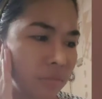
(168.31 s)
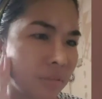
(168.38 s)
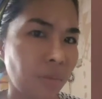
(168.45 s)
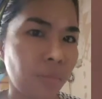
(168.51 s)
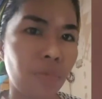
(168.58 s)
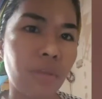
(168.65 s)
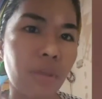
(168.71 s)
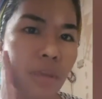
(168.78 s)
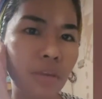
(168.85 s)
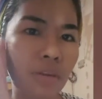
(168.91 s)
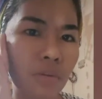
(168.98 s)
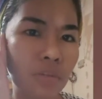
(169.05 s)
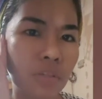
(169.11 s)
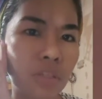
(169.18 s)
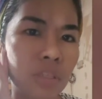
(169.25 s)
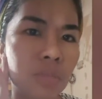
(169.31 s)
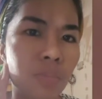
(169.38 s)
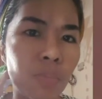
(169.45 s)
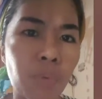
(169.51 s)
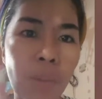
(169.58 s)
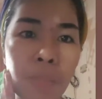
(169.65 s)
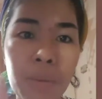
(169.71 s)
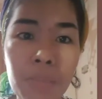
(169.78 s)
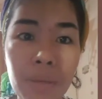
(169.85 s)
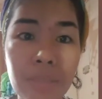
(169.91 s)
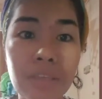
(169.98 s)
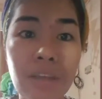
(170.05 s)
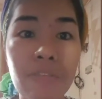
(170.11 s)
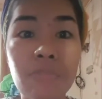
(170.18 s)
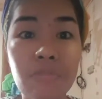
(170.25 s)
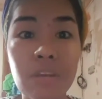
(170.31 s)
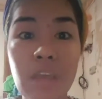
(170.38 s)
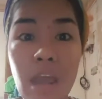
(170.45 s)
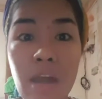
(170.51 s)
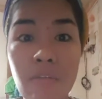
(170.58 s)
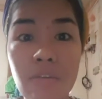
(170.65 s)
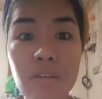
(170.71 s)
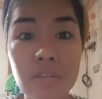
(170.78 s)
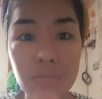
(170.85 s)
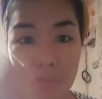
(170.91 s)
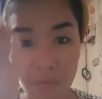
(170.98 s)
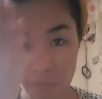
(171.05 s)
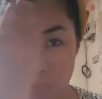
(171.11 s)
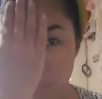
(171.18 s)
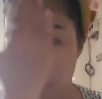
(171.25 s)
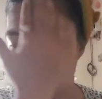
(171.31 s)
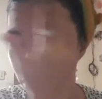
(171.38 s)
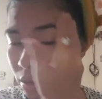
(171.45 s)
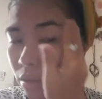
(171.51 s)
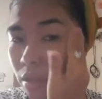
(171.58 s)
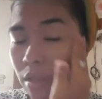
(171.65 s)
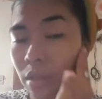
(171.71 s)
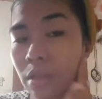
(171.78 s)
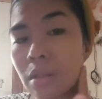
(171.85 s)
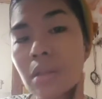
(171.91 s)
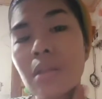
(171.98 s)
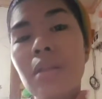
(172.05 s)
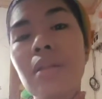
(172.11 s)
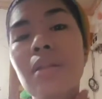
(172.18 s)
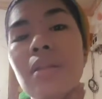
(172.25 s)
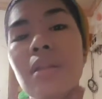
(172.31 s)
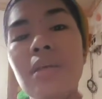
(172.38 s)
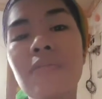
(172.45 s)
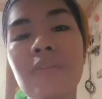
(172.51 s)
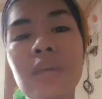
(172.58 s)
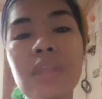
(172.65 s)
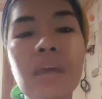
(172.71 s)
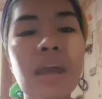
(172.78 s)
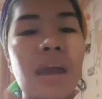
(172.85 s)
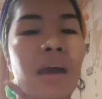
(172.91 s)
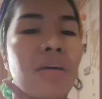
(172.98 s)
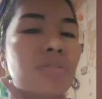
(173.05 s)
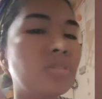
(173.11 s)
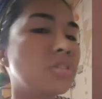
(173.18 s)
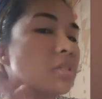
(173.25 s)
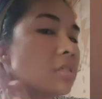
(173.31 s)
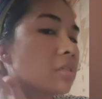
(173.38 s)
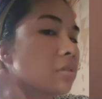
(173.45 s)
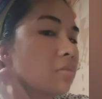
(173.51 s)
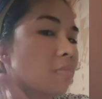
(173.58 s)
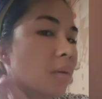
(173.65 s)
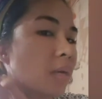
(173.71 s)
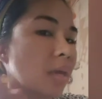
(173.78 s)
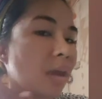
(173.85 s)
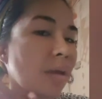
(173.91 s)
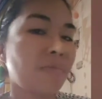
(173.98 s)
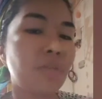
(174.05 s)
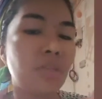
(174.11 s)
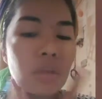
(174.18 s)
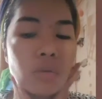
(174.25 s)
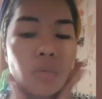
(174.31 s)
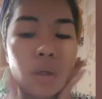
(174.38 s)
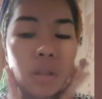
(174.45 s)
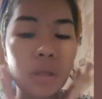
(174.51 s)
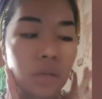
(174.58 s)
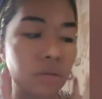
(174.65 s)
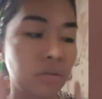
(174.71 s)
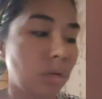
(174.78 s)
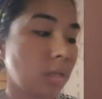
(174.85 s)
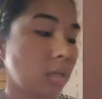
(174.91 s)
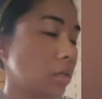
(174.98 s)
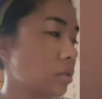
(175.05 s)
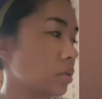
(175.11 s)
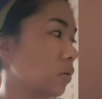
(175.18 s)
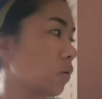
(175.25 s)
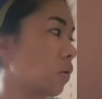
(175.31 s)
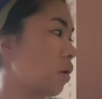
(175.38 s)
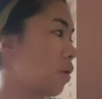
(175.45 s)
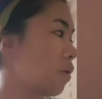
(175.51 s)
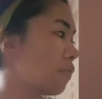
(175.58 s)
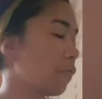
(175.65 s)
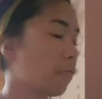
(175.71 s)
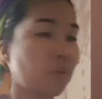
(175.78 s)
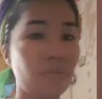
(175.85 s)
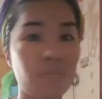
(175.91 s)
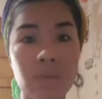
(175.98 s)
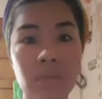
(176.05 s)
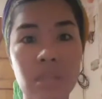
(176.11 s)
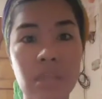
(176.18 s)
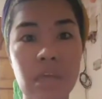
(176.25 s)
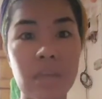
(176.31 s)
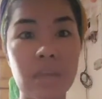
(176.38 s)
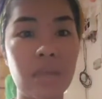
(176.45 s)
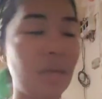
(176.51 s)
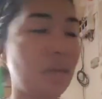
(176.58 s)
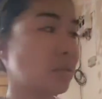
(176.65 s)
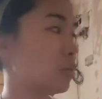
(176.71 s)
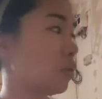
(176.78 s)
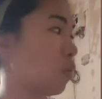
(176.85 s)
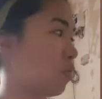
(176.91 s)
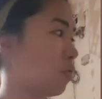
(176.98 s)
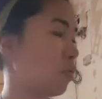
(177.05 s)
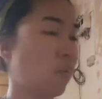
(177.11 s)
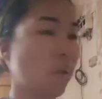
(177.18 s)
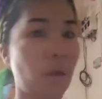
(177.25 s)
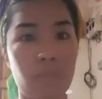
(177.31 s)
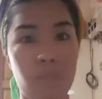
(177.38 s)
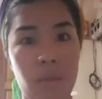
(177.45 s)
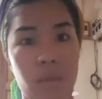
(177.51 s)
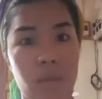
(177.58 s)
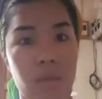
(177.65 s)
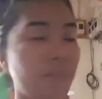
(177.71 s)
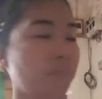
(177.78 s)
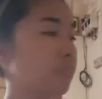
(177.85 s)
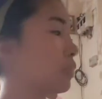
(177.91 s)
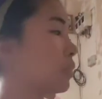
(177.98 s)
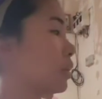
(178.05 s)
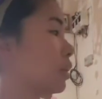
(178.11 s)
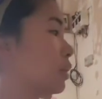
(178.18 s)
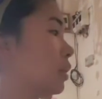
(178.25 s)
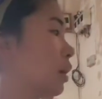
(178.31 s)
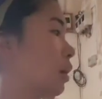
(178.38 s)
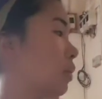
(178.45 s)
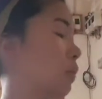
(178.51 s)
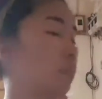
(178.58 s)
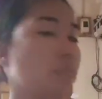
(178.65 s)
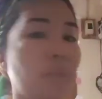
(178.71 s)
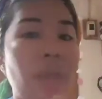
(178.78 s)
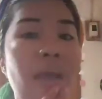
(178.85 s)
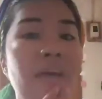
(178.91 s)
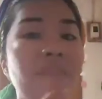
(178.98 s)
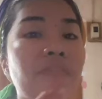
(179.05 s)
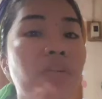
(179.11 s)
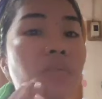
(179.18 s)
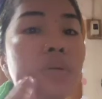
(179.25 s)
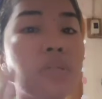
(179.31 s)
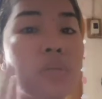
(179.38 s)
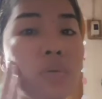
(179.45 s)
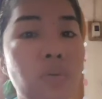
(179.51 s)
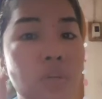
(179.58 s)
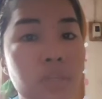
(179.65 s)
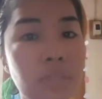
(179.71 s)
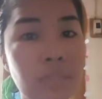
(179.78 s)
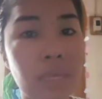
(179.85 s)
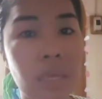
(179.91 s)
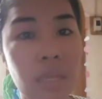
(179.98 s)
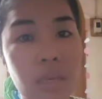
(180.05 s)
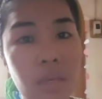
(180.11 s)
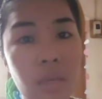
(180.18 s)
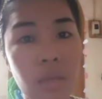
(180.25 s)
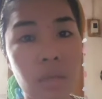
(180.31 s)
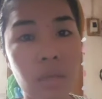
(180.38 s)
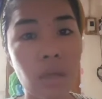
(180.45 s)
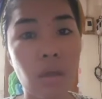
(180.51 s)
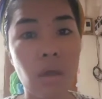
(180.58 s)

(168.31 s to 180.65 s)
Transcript: something, just prepping myself 3 hours before leaving the house just to make everything well hydrated. So for me, that is overwhelming. Now, after we tone our skin,